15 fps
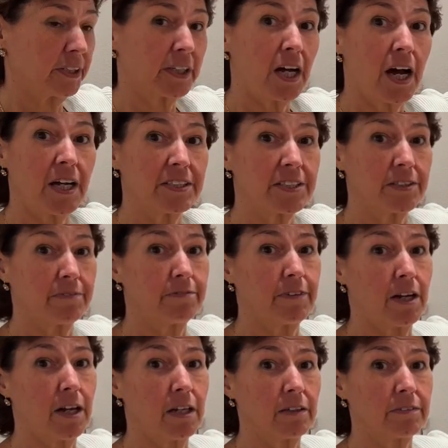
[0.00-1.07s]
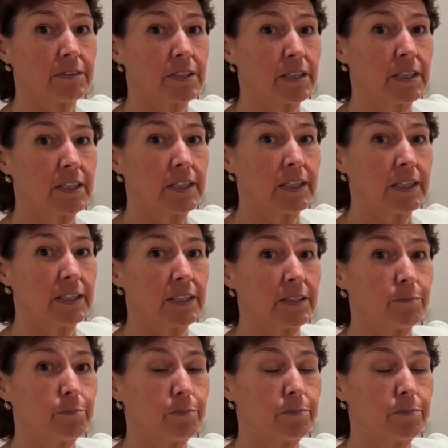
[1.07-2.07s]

the costs involved in